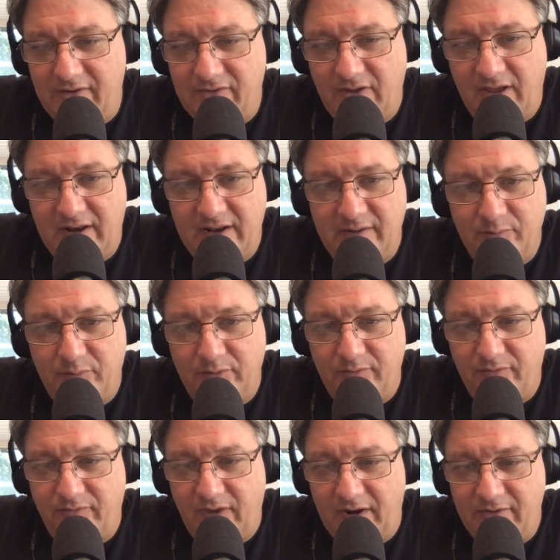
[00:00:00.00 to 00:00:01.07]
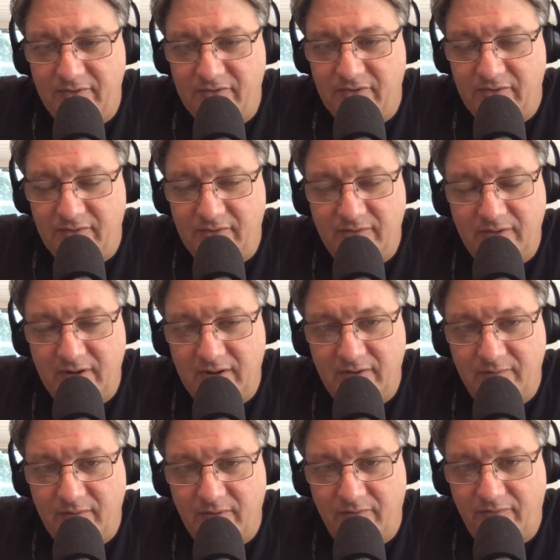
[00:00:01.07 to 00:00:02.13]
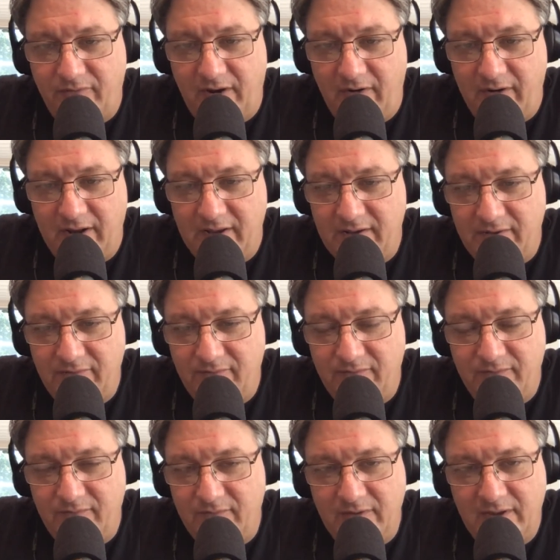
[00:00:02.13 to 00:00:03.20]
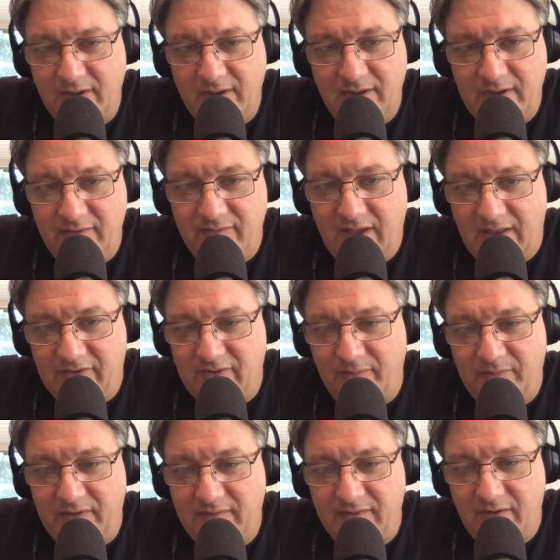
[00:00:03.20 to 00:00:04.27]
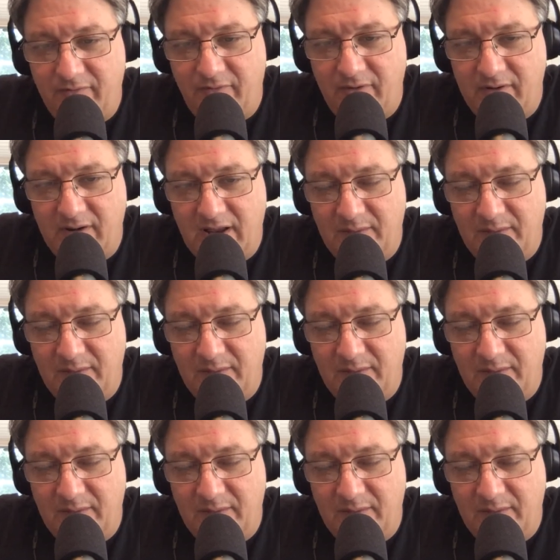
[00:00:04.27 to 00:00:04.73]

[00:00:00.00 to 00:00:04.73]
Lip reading: on it and put fenders and a fairing, and you've got something different.